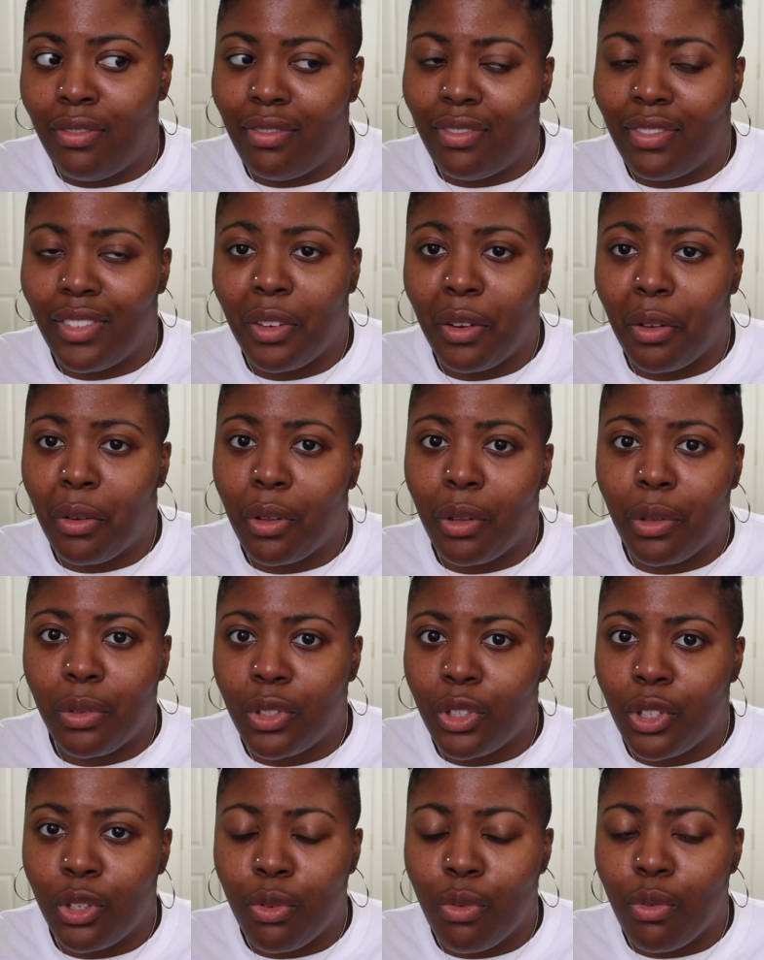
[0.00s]
you know,
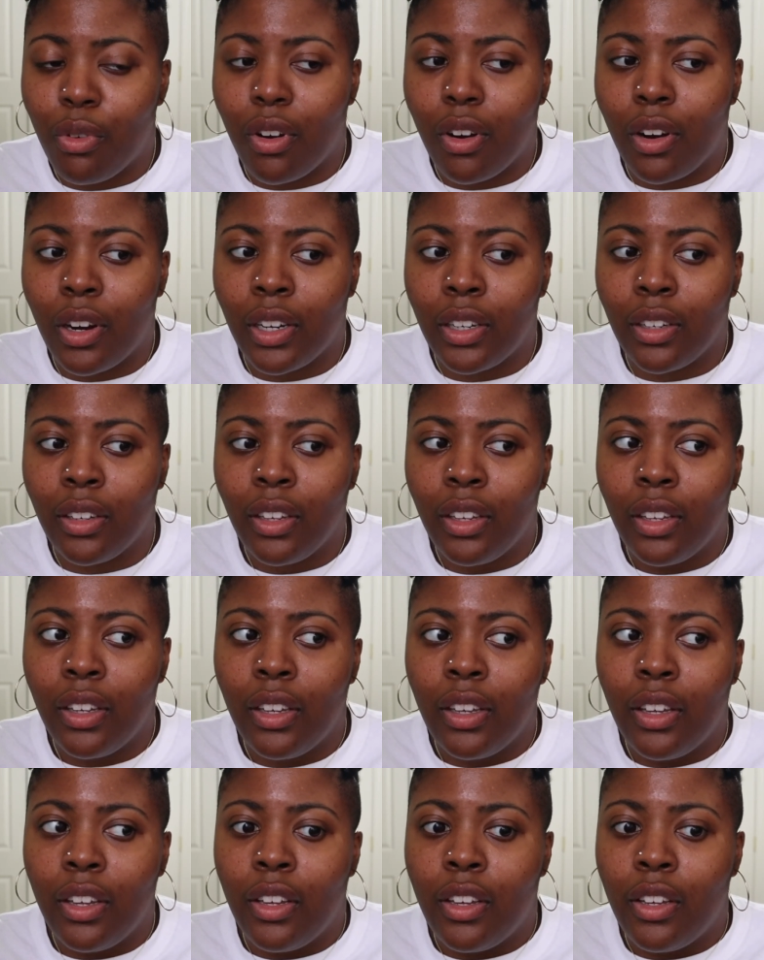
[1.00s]
close the door and
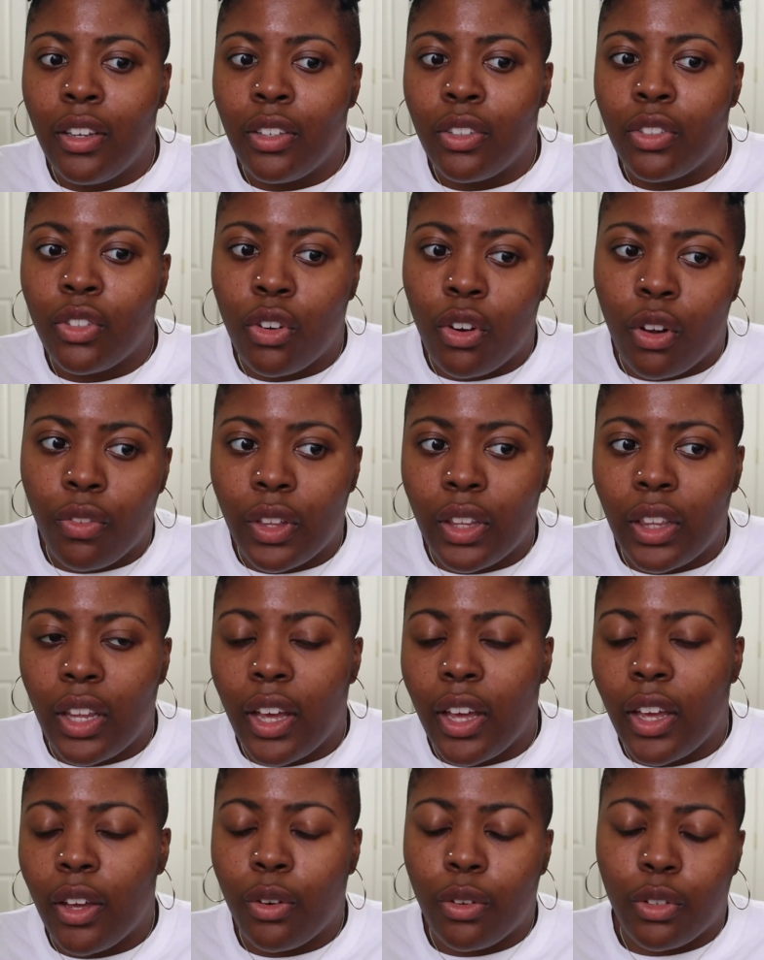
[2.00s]
turn off the
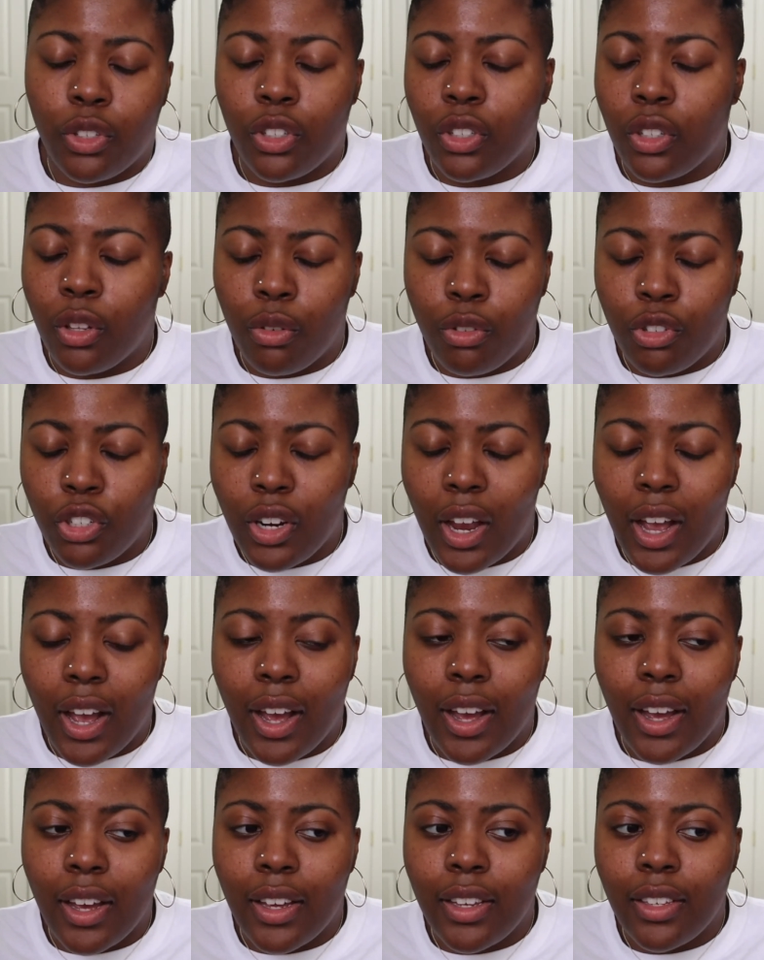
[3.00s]
light, or just close your
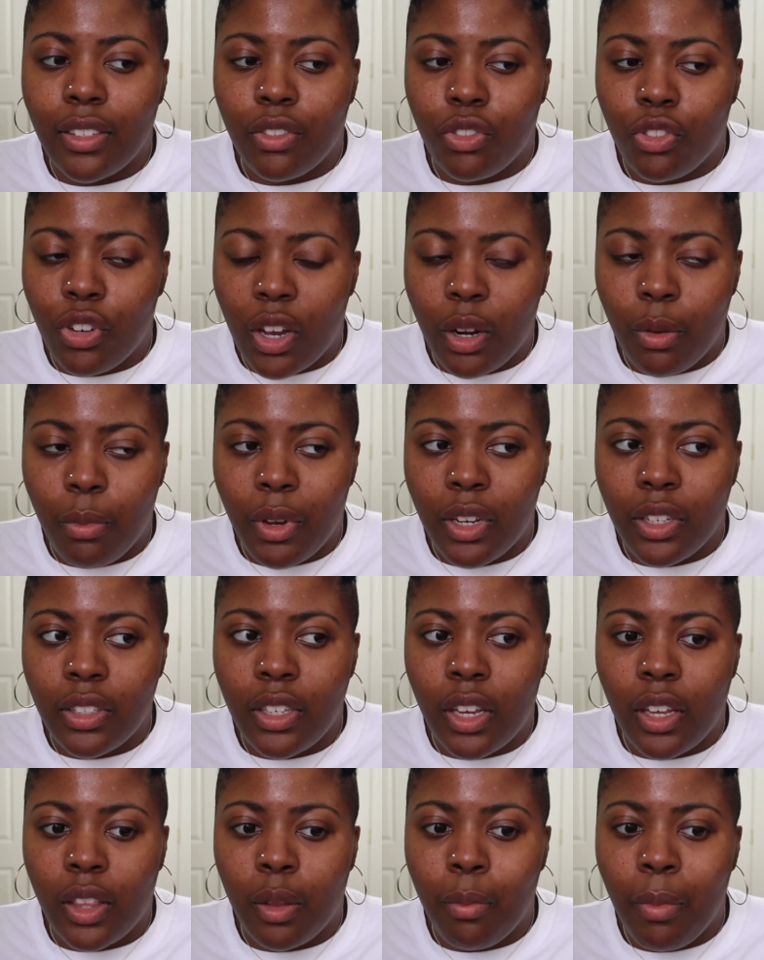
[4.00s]
eyes and try to
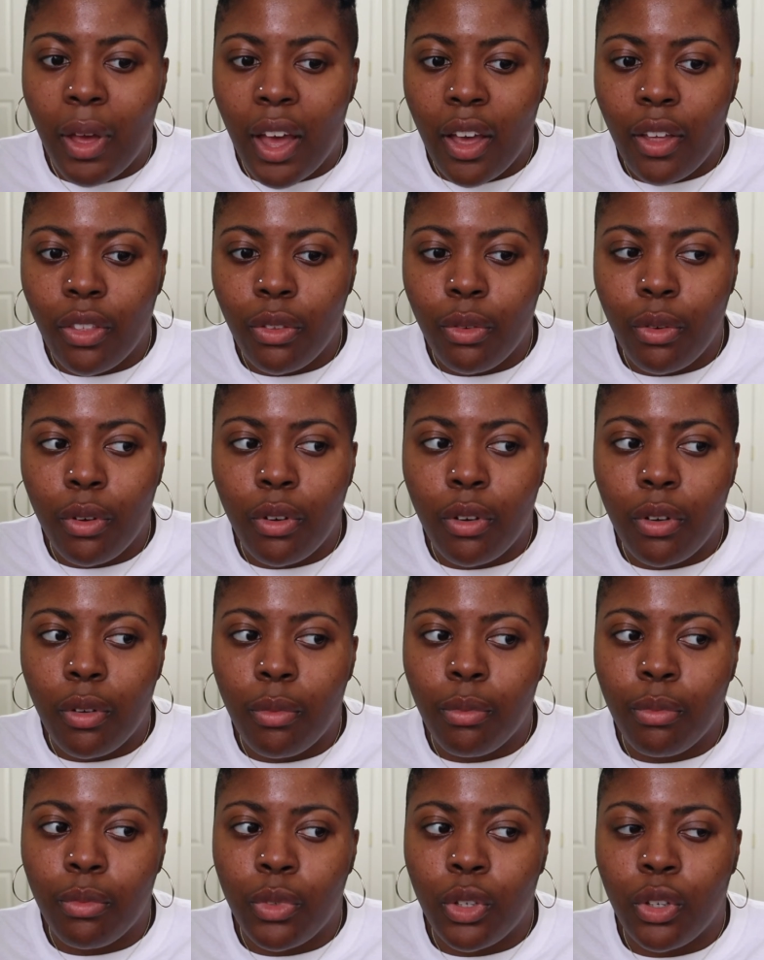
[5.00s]
meditate in the
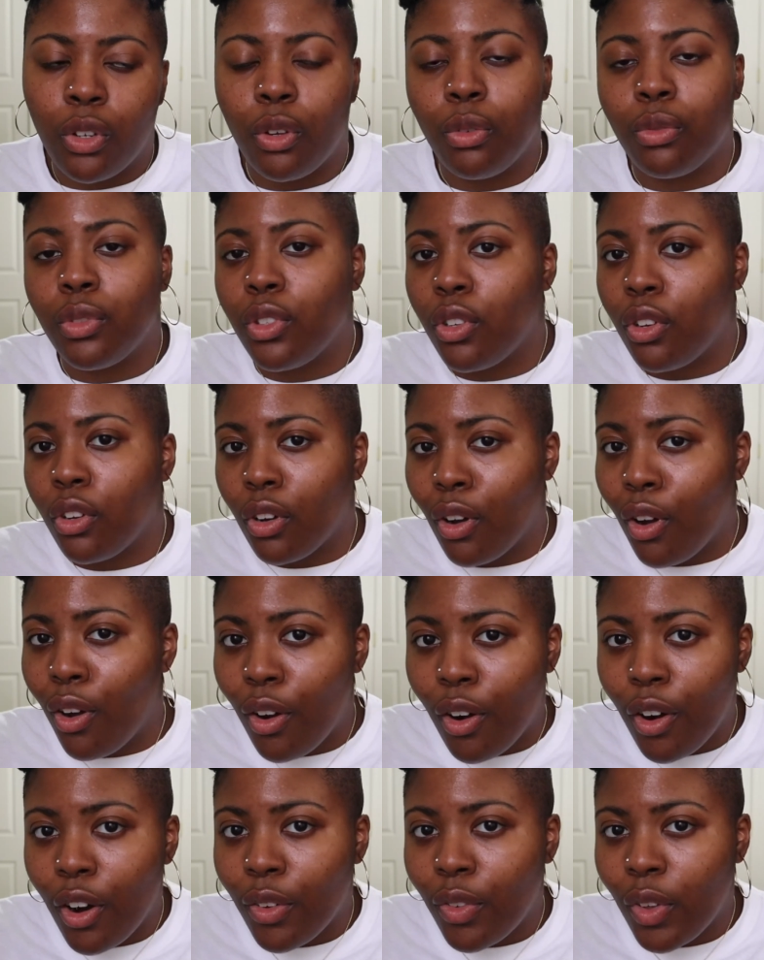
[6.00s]
bathroom. You can go to your
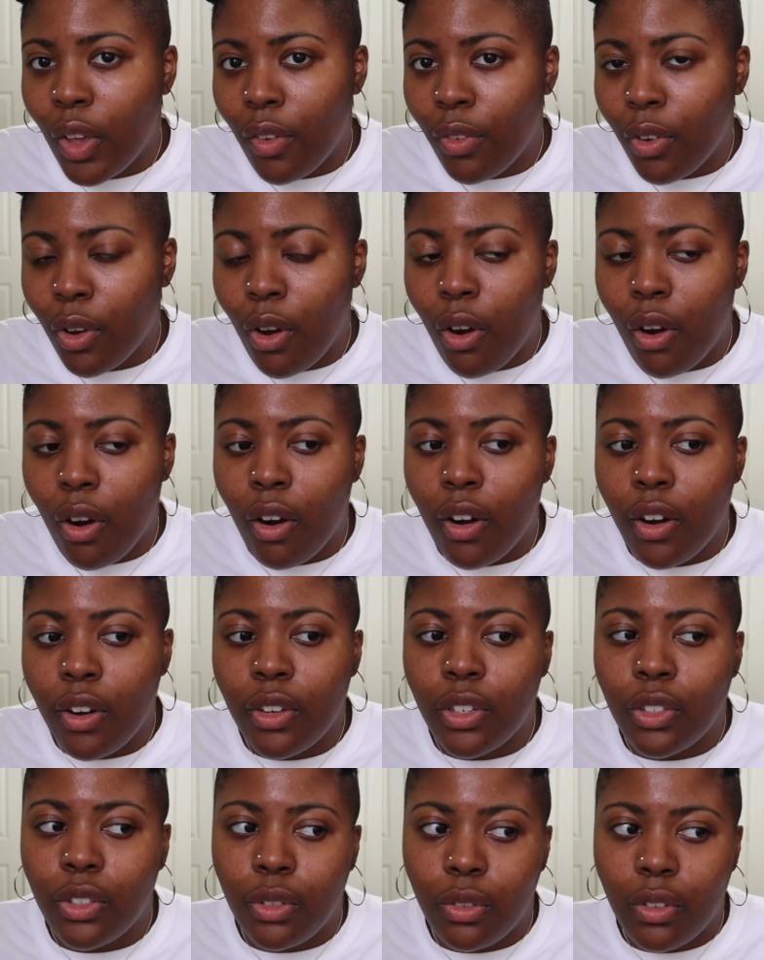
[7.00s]
car. If you have a car, you
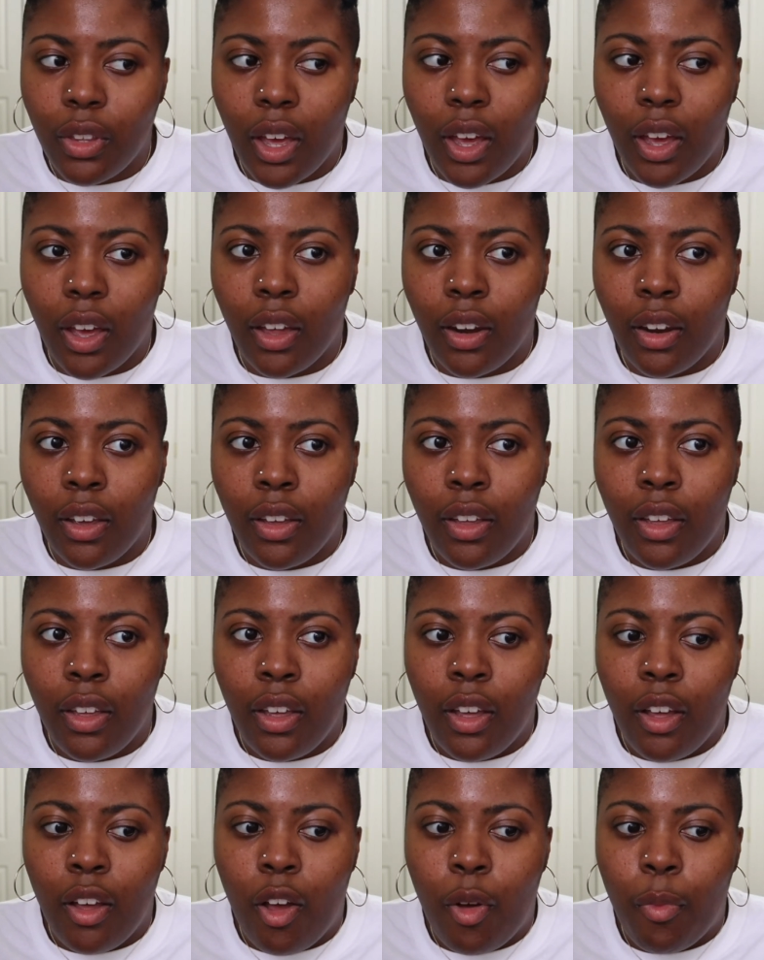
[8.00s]
could do that.
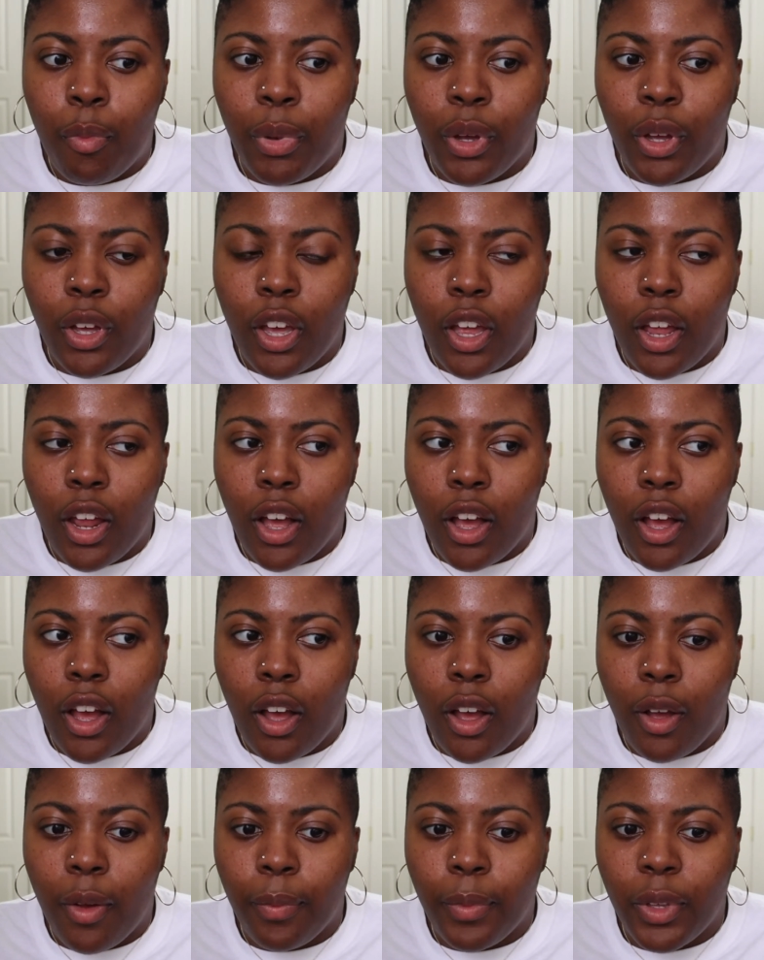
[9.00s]
But
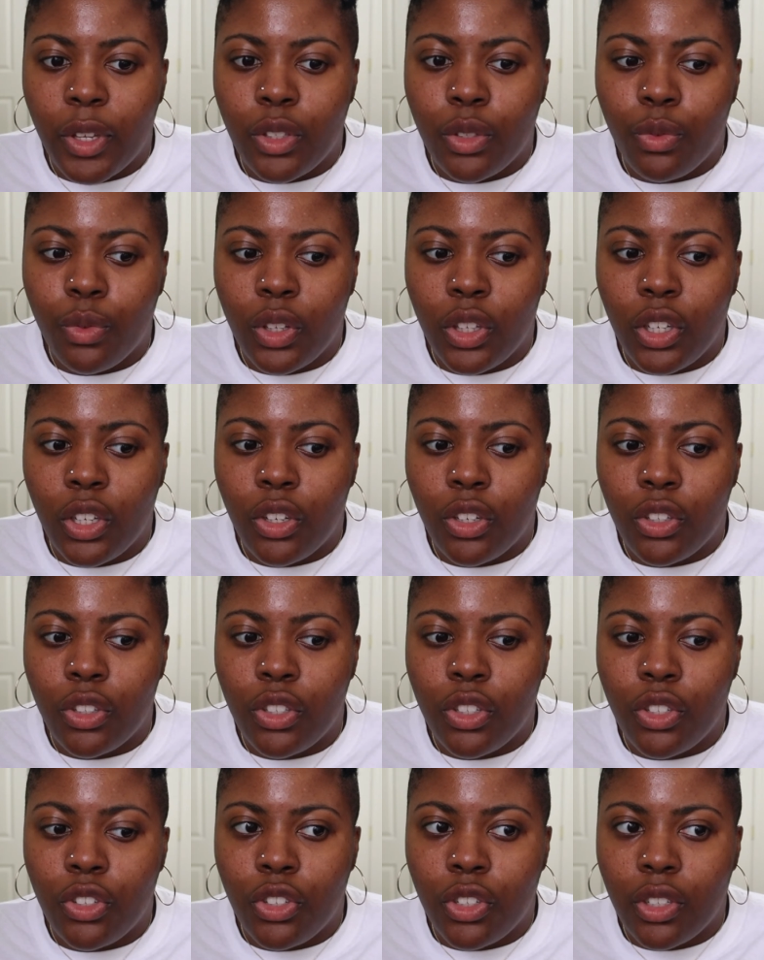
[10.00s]
it's really good
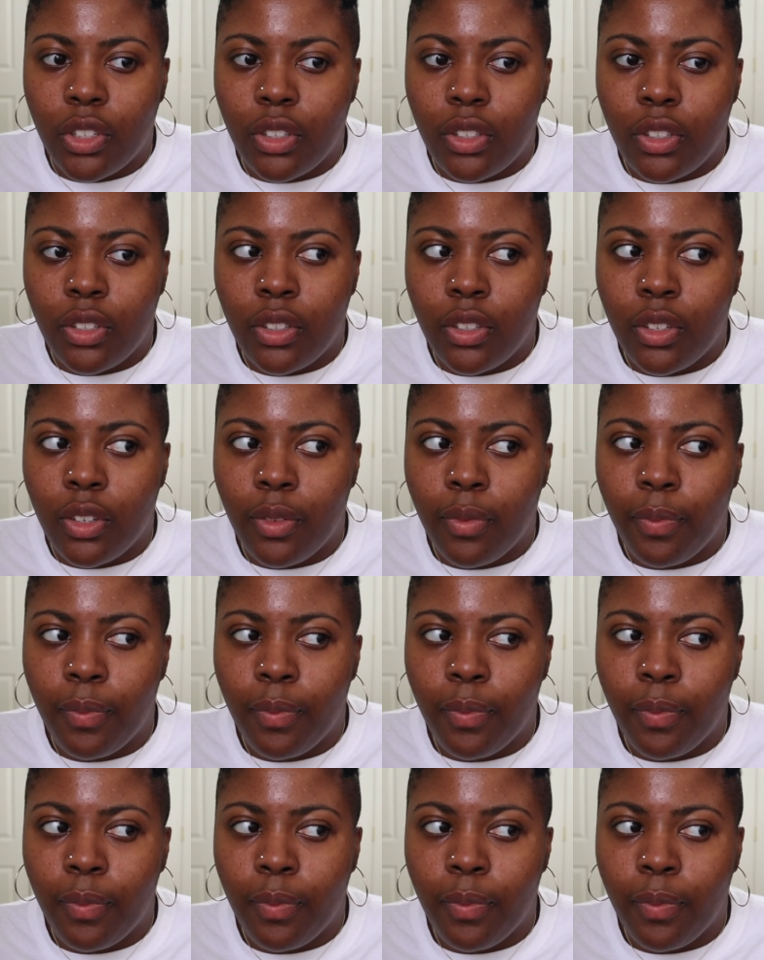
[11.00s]
to just,